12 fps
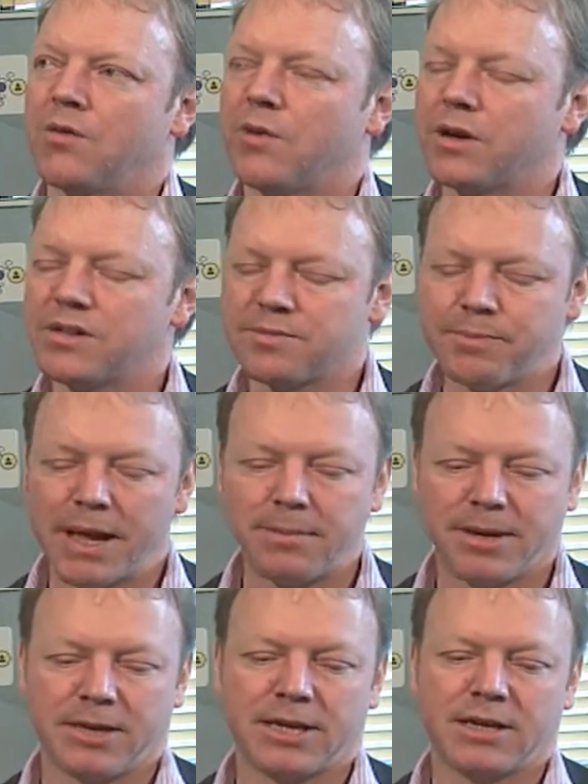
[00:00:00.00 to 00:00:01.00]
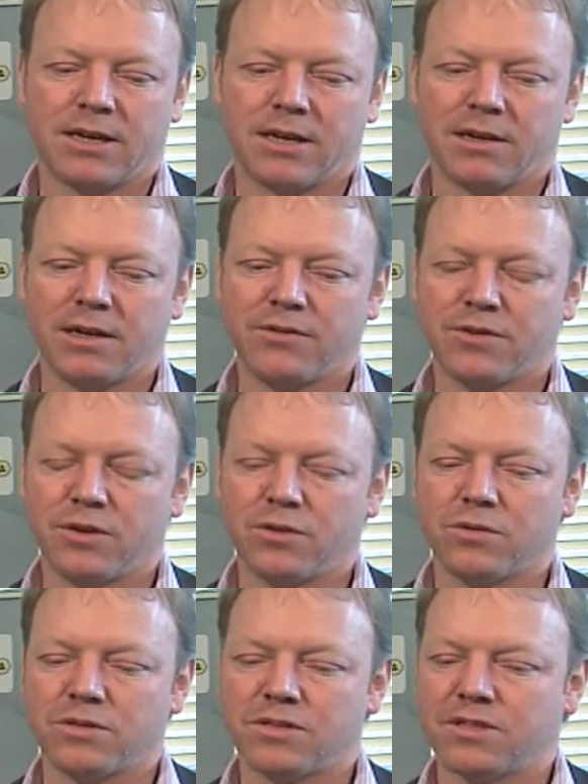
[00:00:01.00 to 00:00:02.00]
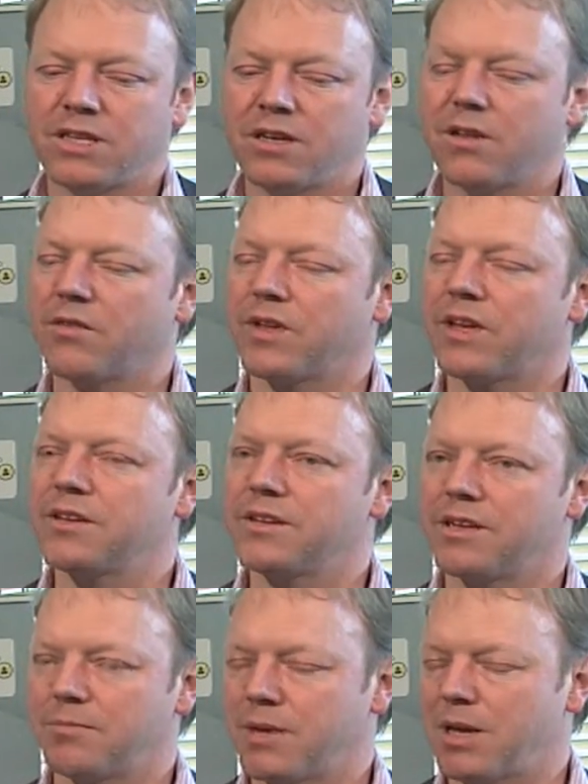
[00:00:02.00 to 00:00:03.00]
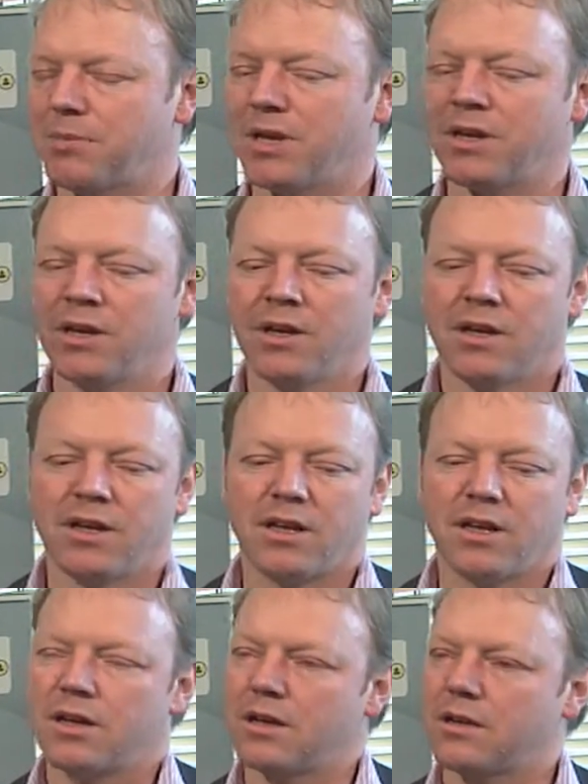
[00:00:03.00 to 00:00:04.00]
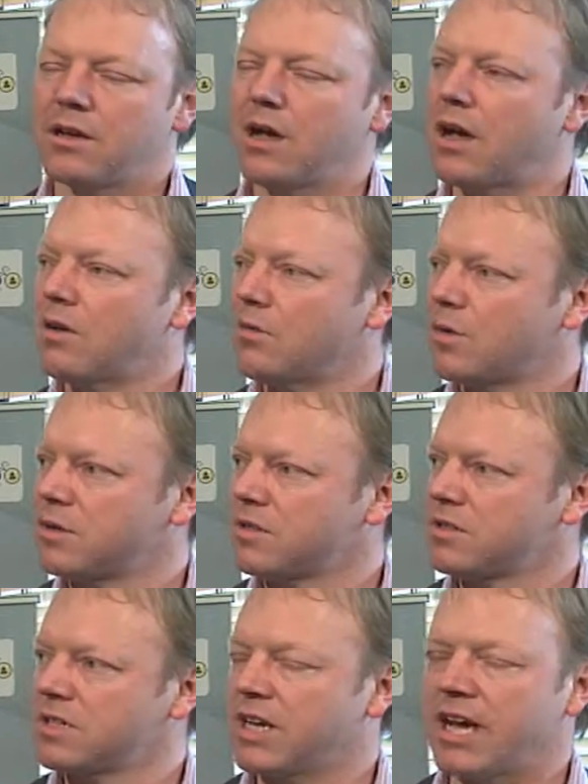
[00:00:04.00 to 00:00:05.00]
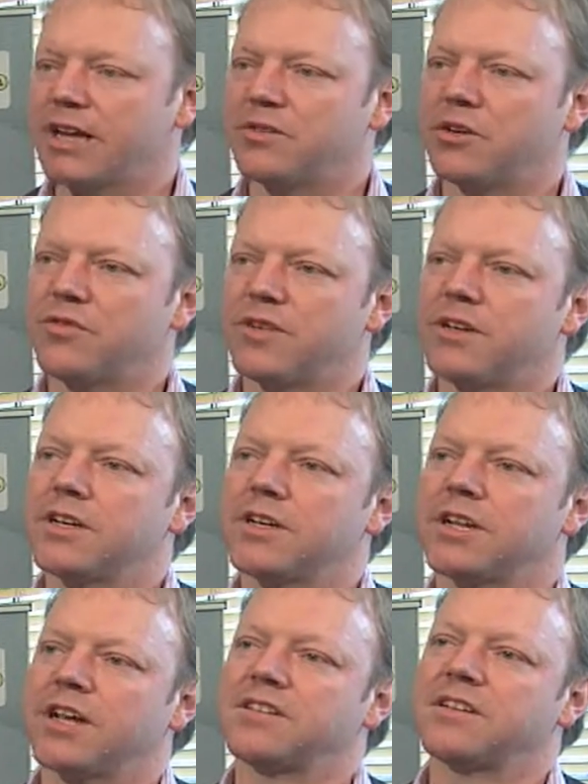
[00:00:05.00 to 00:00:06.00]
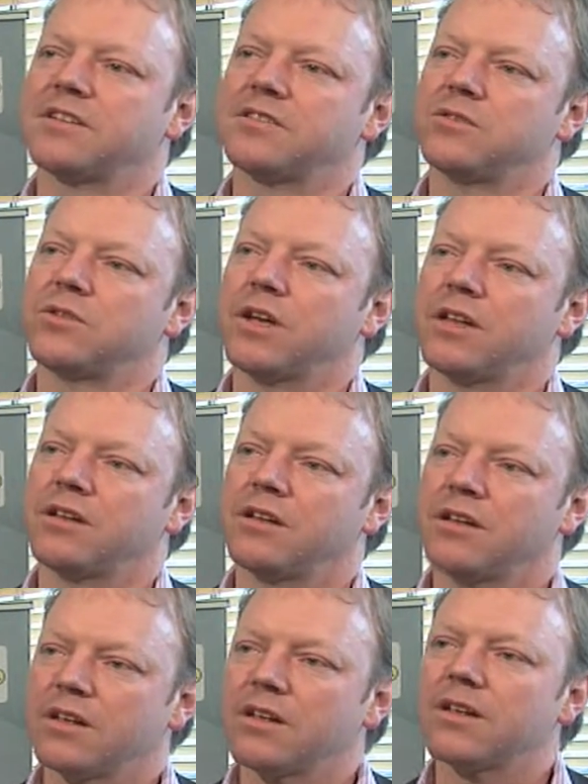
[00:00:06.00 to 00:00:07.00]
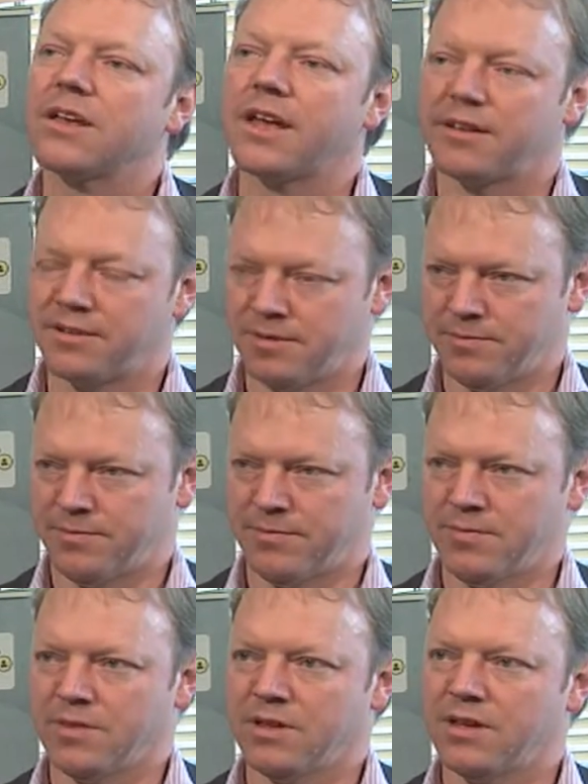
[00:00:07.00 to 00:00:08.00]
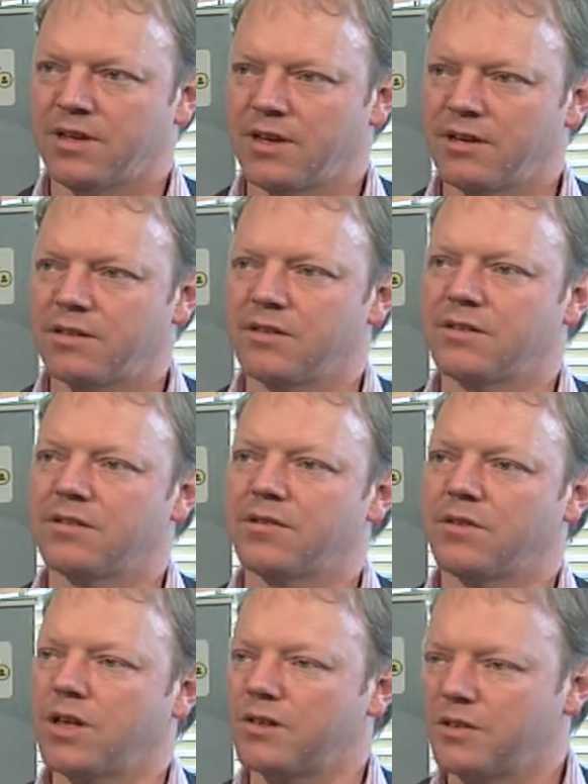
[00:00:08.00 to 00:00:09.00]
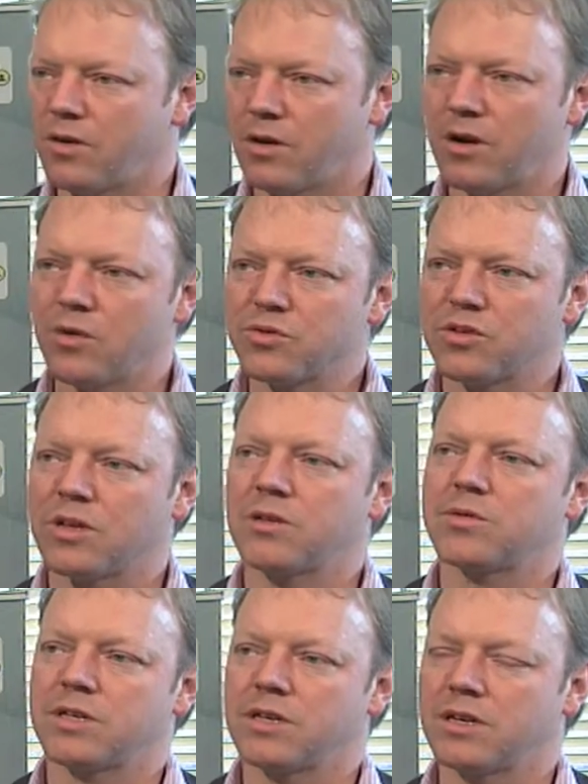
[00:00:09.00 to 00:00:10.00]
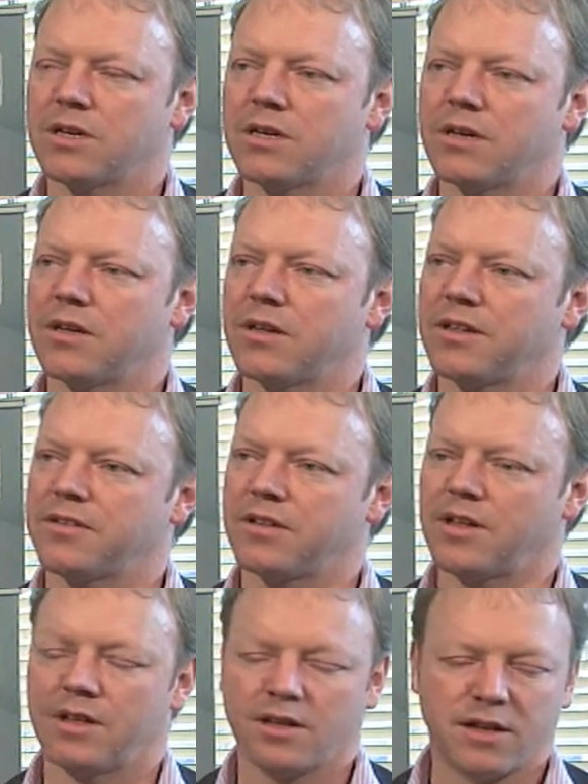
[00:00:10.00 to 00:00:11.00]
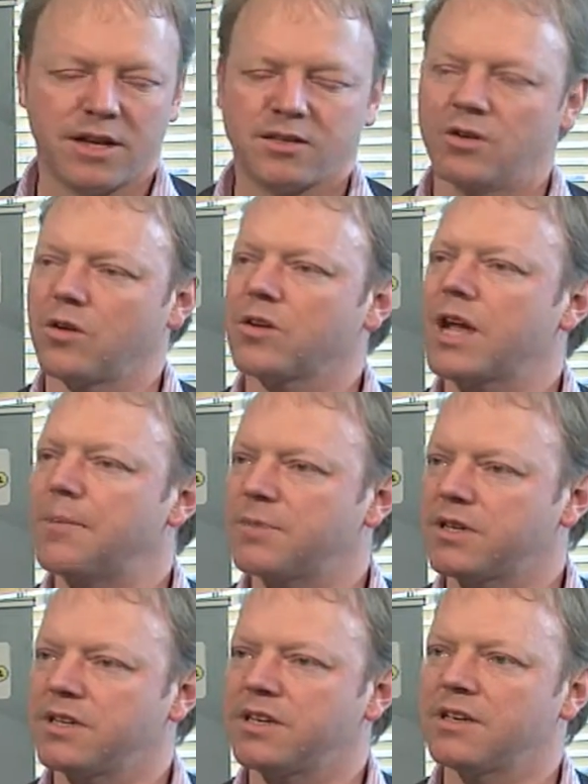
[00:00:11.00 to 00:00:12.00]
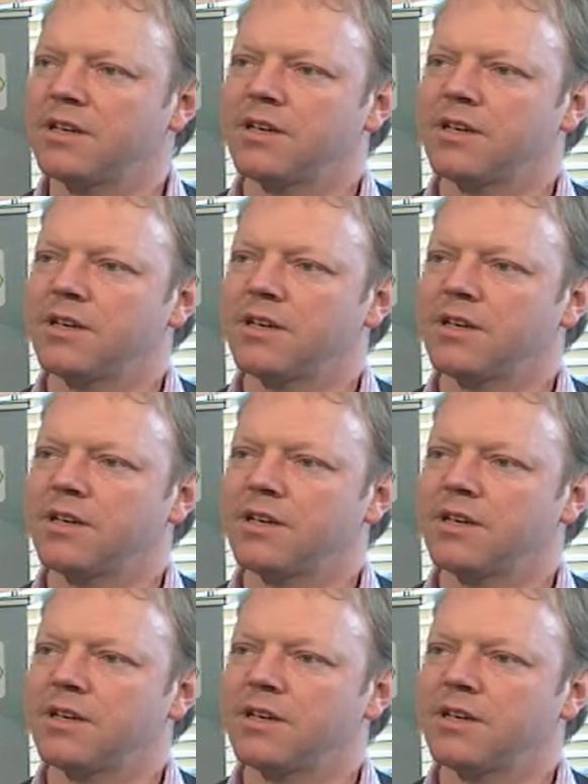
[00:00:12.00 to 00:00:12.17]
What is mapping? If you see on the internet maybe what kind of internet access you can get, yeah, at your household, at your company,